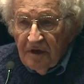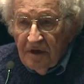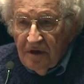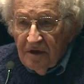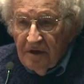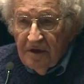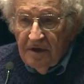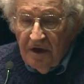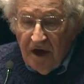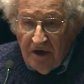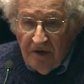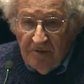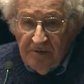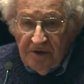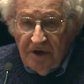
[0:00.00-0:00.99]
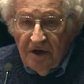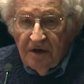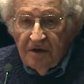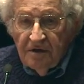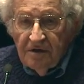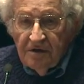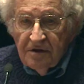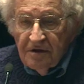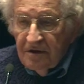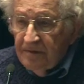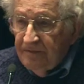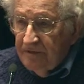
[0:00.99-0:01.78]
The Arab states,